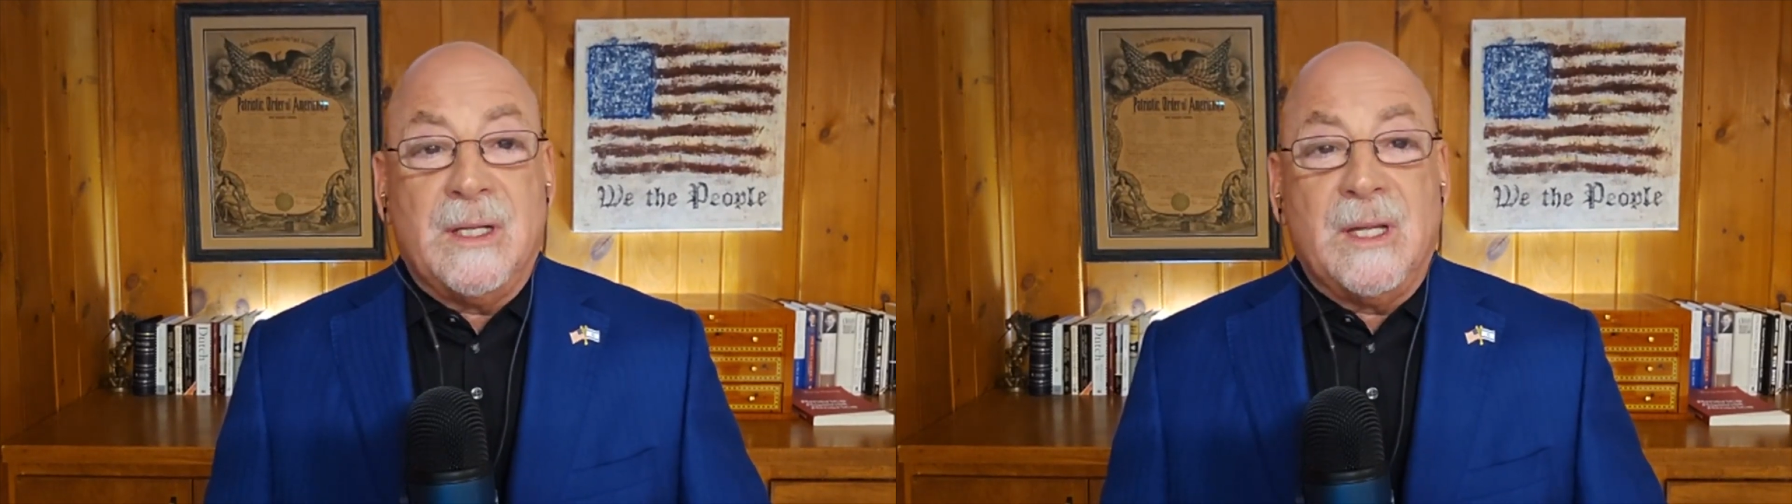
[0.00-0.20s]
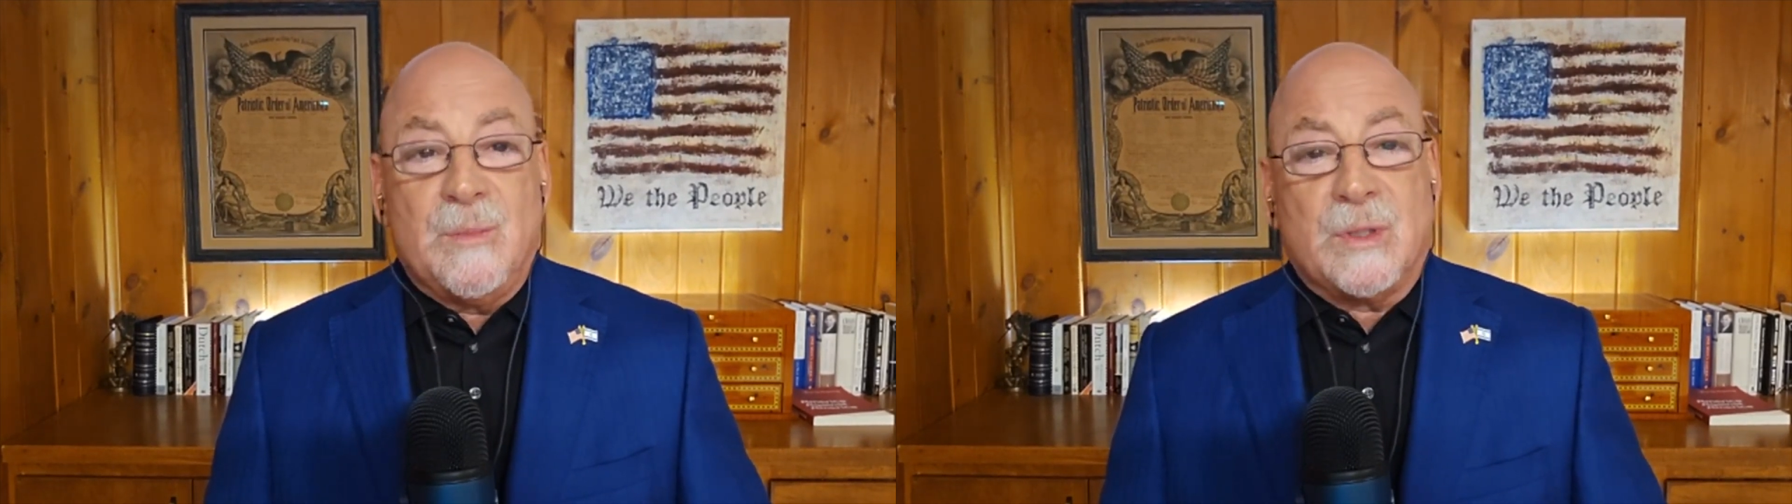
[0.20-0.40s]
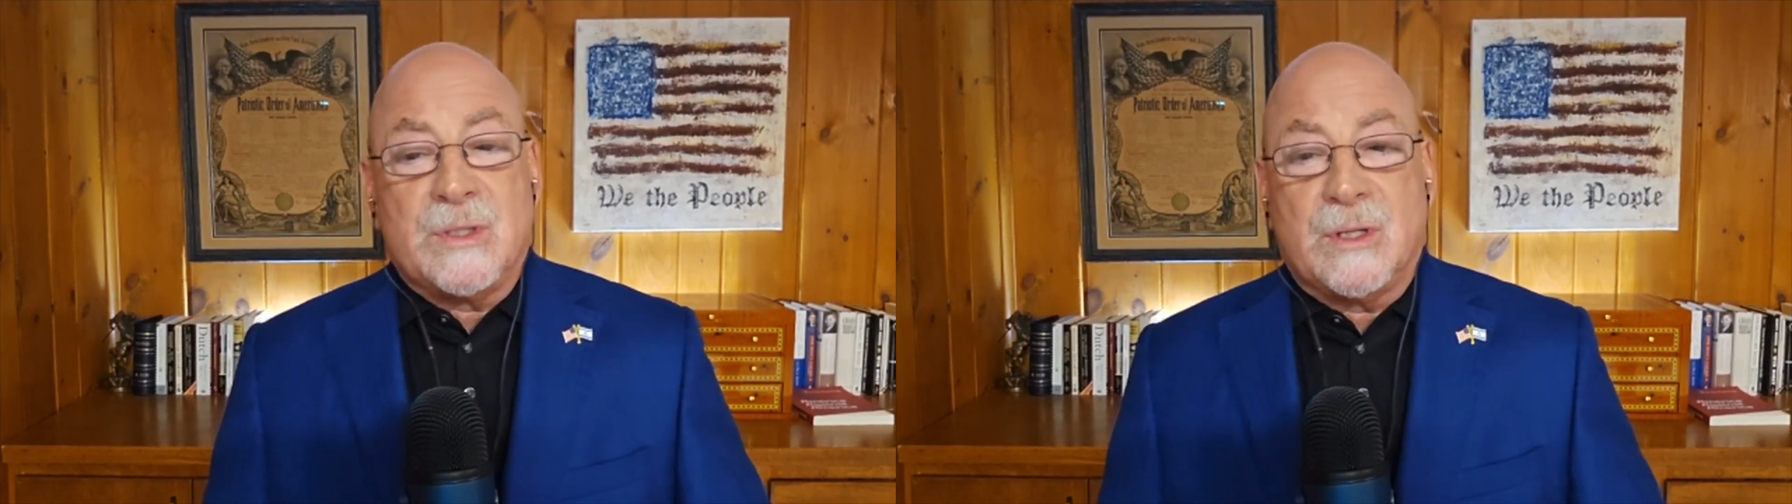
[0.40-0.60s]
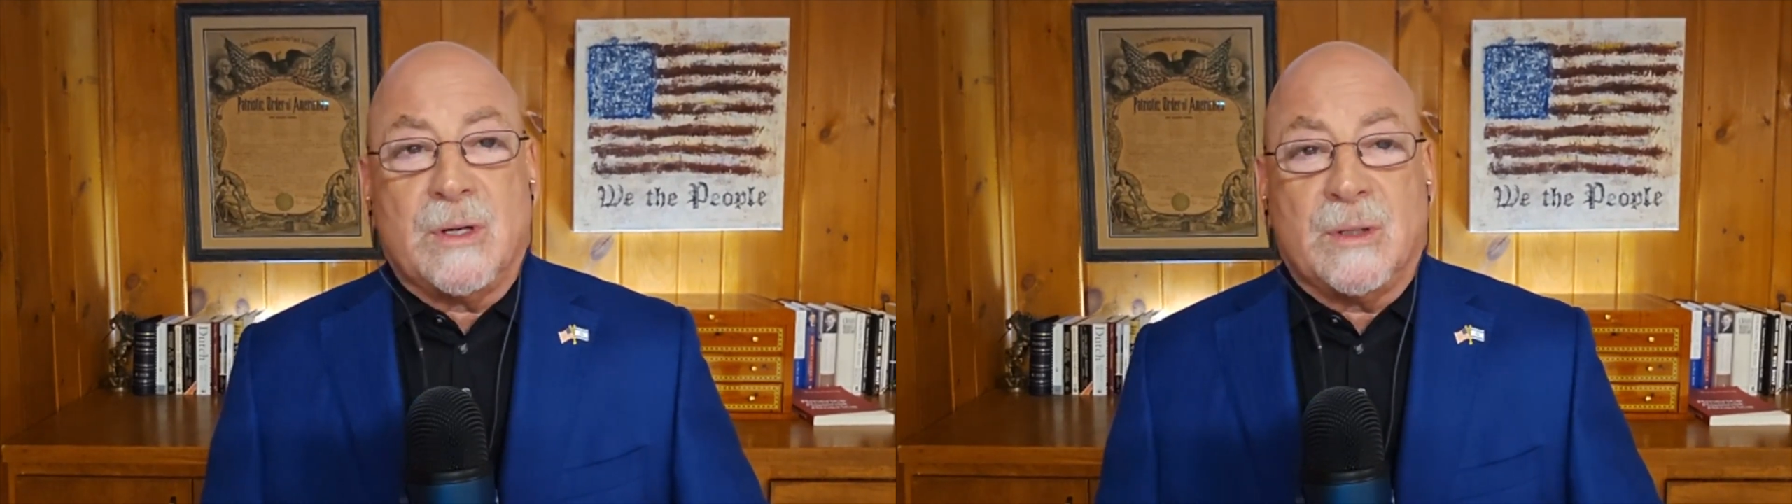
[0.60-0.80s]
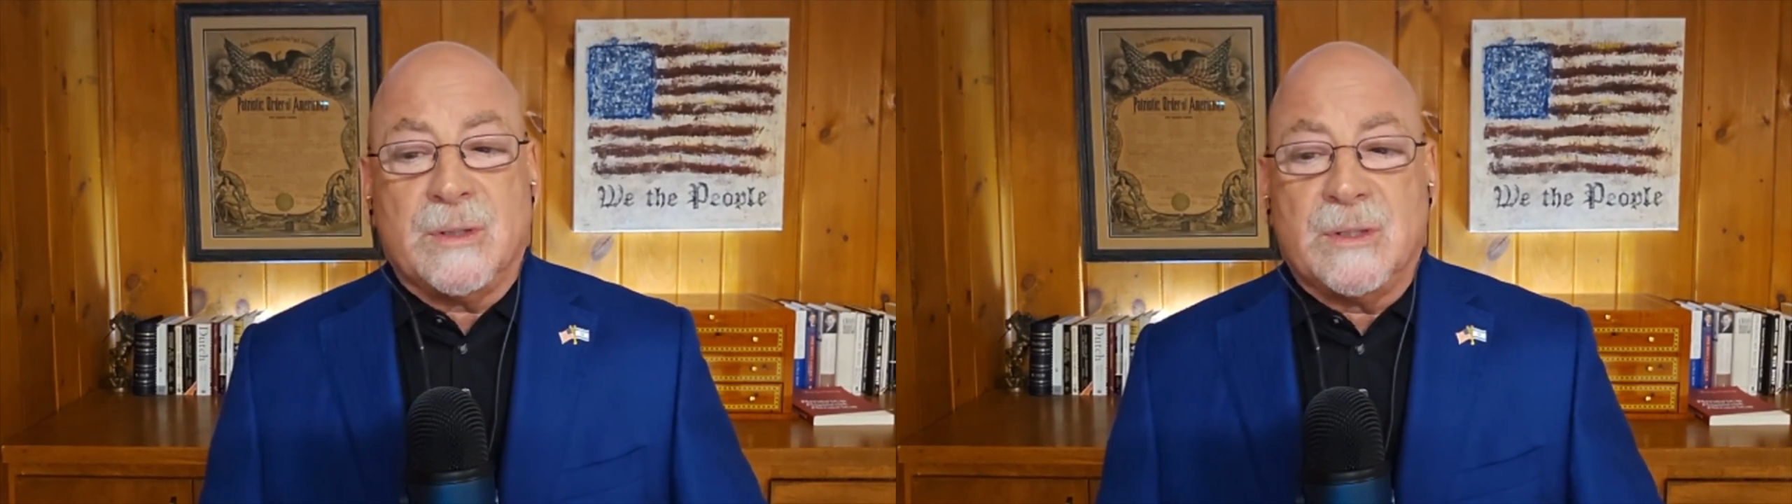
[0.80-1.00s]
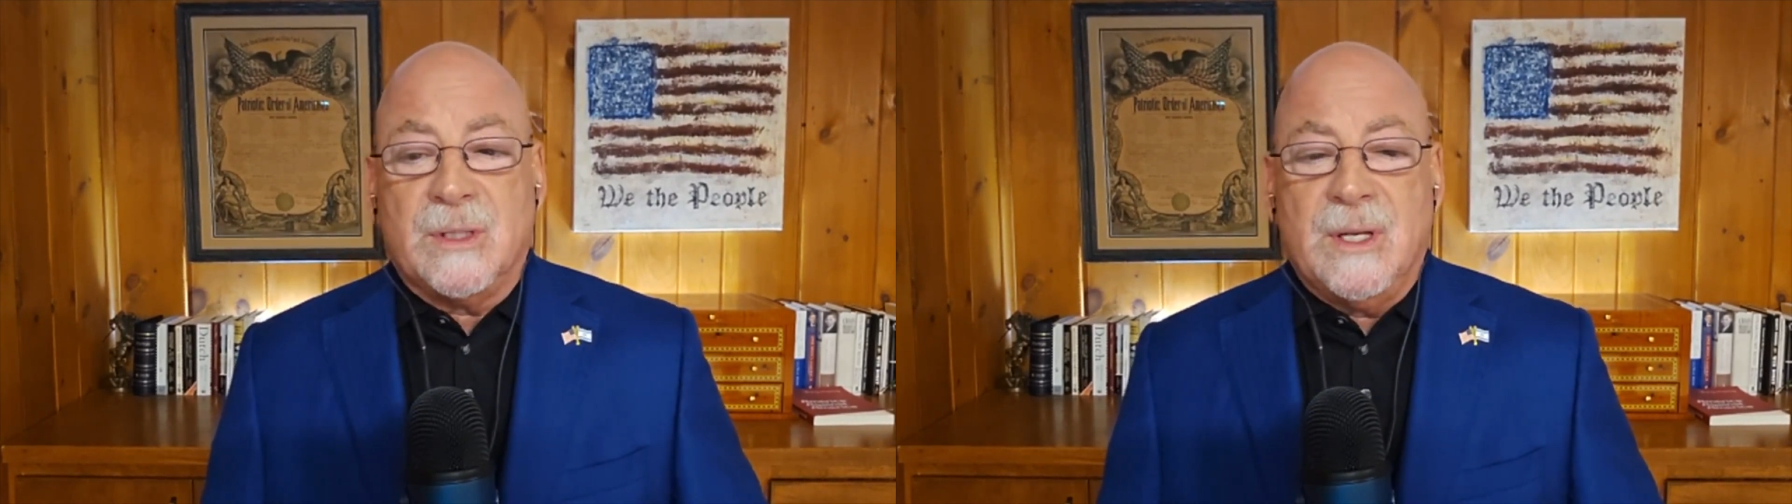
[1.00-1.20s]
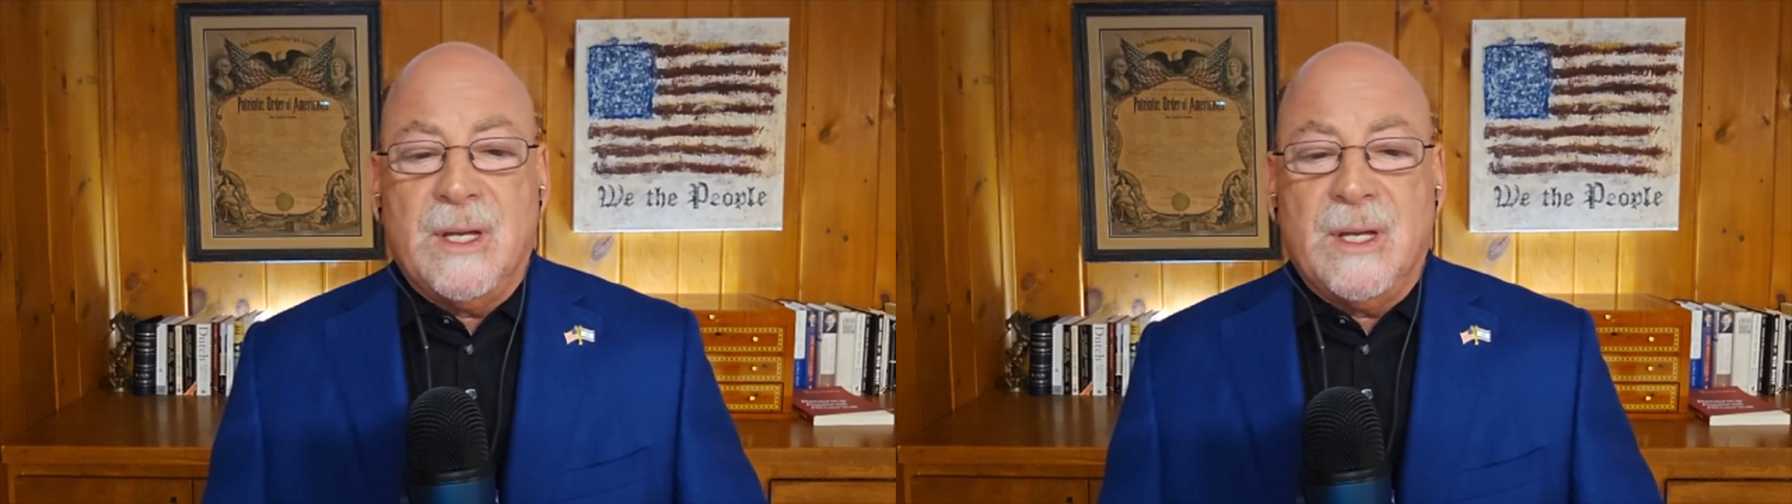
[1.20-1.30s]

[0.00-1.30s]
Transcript: in liberal circles,